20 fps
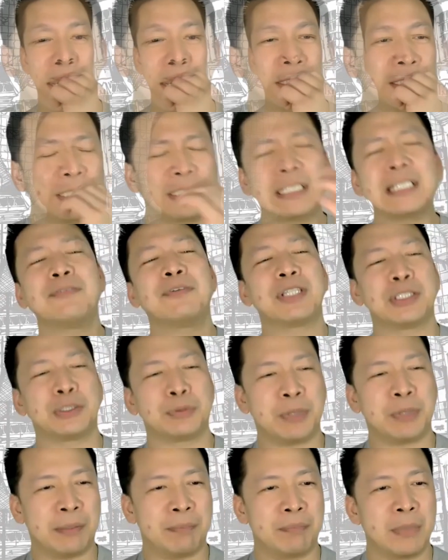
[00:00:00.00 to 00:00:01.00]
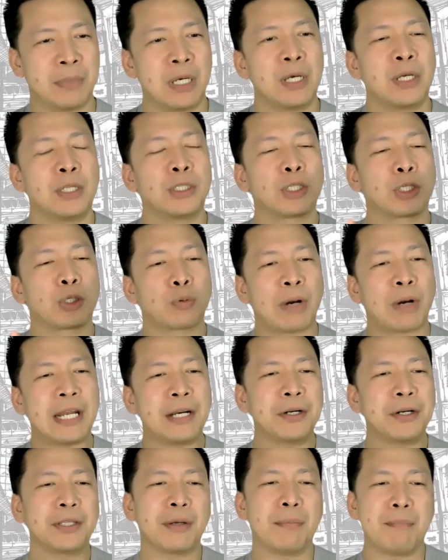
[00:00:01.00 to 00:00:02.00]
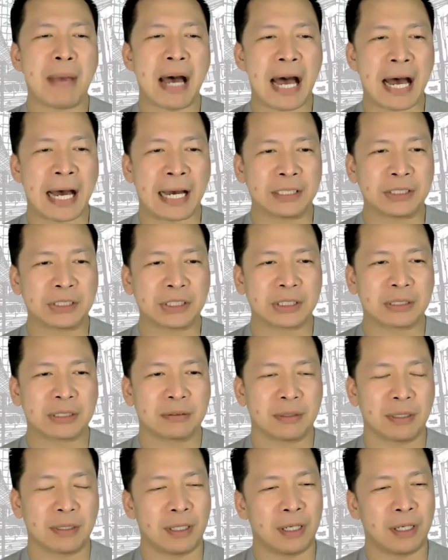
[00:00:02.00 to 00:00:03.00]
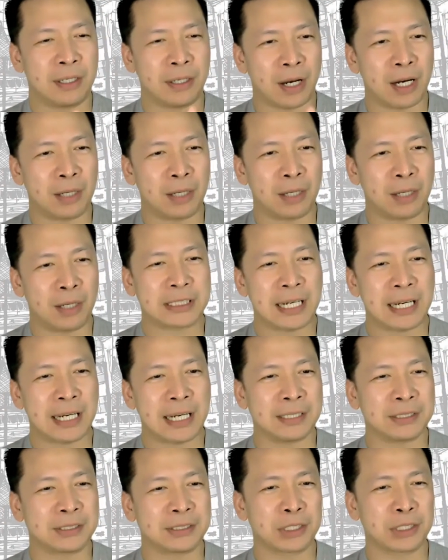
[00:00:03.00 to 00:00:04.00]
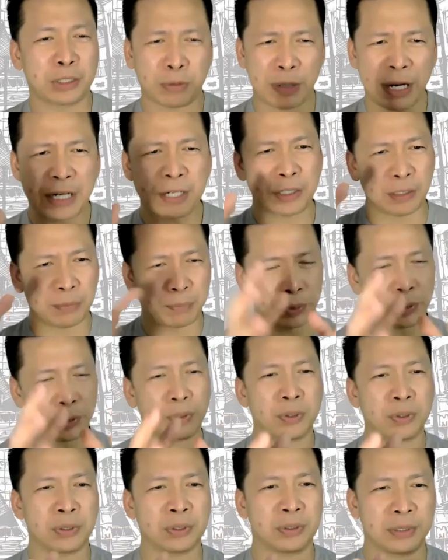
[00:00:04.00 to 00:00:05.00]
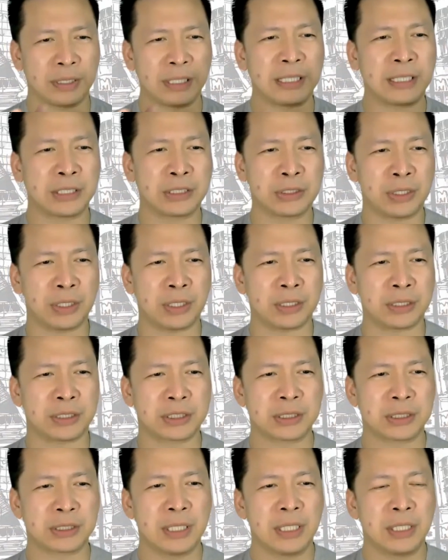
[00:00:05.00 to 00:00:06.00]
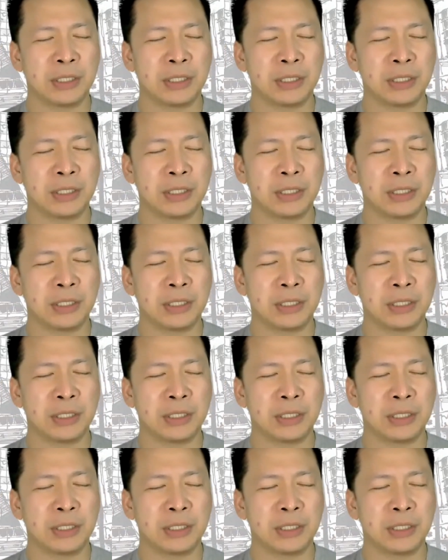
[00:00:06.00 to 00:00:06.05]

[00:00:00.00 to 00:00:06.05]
Just think of it this way. The greater the mass an object has, the greater the pull it exerts.